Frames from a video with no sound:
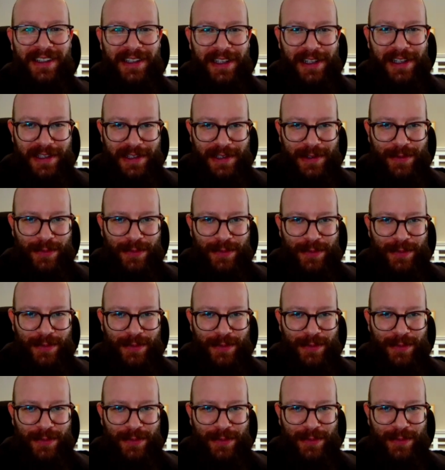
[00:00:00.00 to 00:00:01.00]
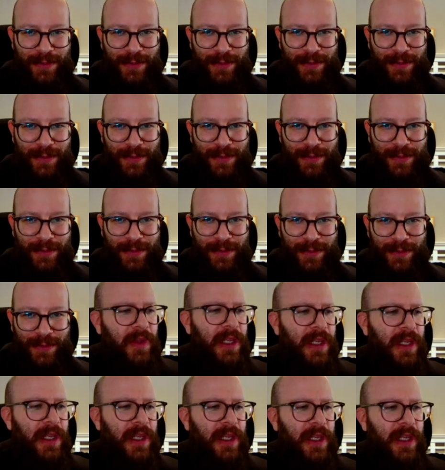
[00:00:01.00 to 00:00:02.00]
That's what I would do as a fraudster.
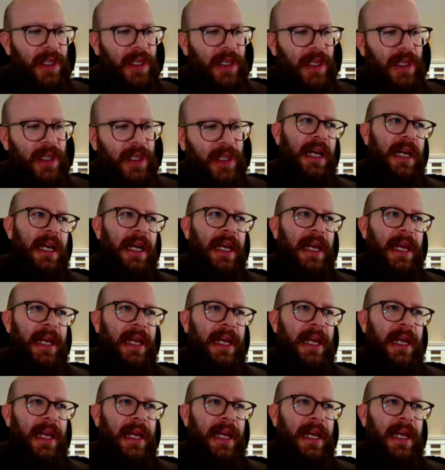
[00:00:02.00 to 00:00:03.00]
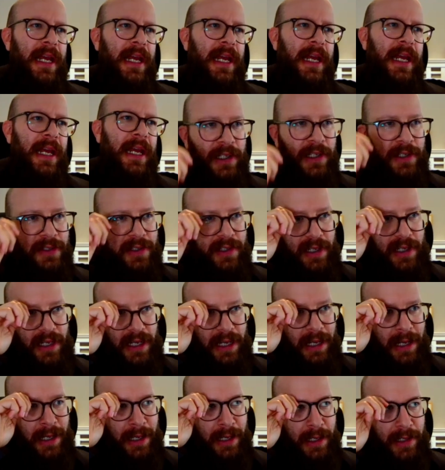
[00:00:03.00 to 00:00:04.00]
And around these
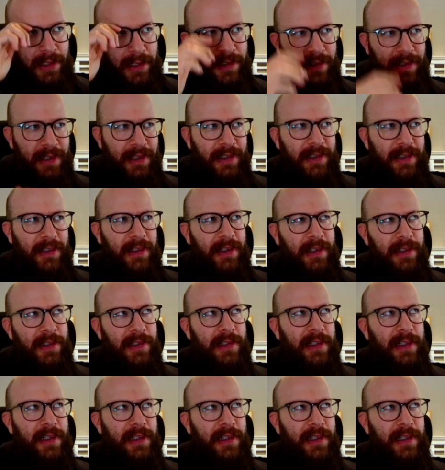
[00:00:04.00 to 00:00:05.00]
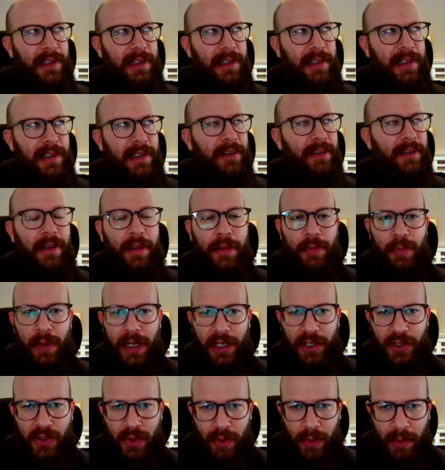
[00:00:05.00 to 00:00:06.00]
static
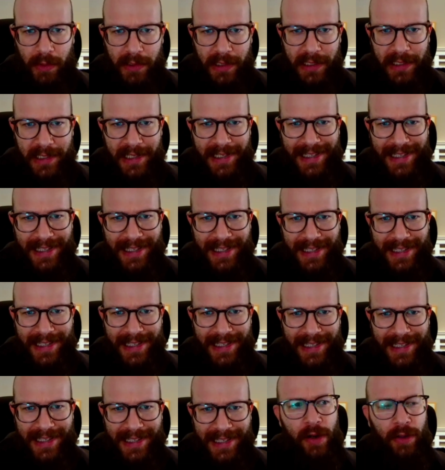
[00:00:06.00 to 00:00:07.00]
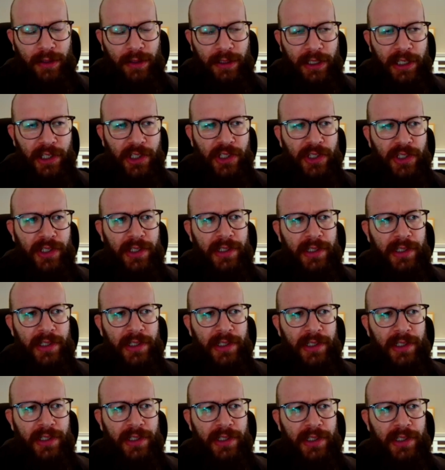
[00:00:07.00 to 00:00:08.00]
thresholds and static
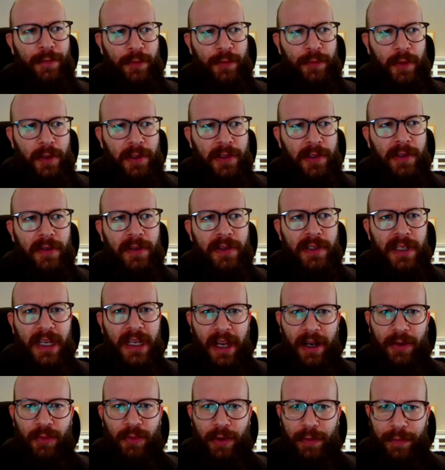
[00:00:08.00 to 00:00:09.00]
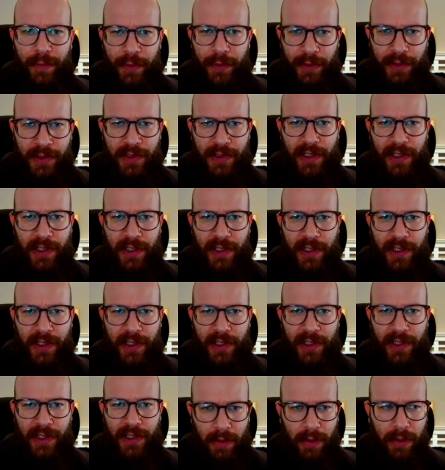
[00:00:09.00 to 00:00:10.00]
conditions, fraudsters can reverse
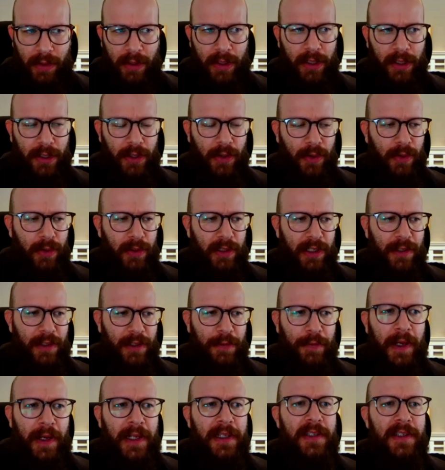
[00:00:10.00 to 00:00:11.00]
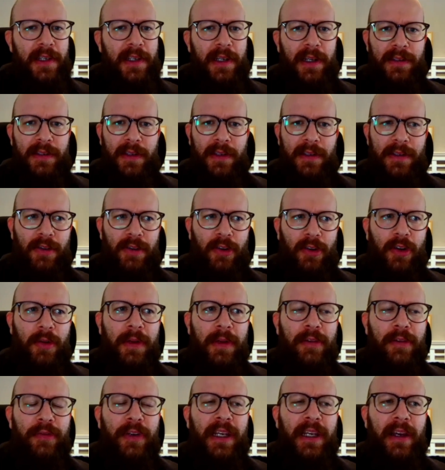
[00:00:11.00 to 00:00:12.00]
engineer your defenses and
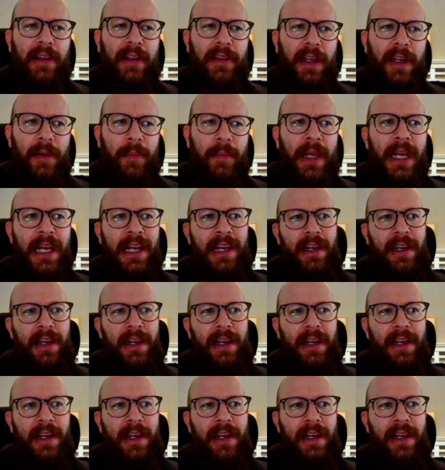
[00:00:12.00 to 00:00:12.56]
circumnavigate them.